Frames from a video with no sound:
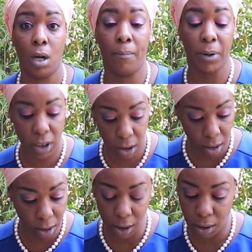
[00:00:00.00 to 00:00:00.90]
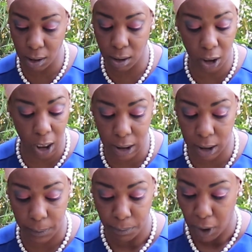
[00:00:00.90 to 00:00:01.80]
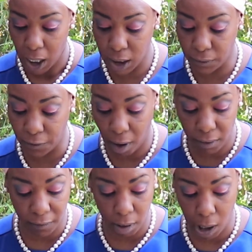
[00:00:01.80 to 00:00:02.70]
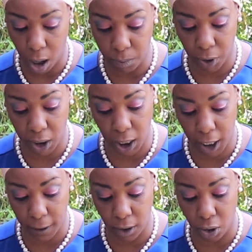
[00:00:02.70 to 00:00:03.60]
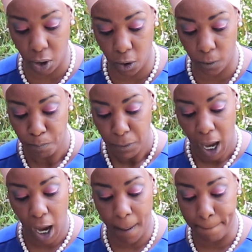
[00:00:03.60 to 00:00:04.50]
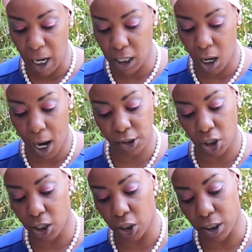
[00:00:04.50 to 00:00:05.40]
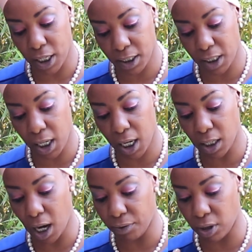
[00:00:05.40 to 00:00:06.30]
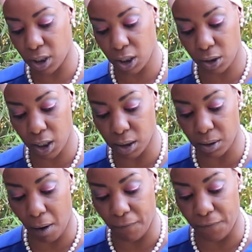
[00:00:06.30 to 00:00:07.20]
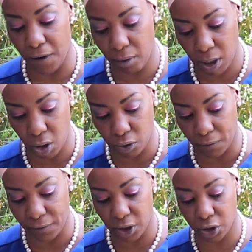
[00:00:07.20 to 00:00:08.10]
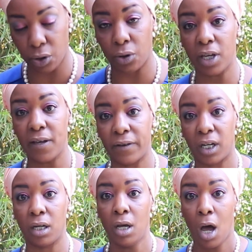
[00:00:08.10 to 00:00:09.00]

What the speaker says: But this is just, it's very, very heartbreaking. Many are actually contesting it, and the deal is very controversial, even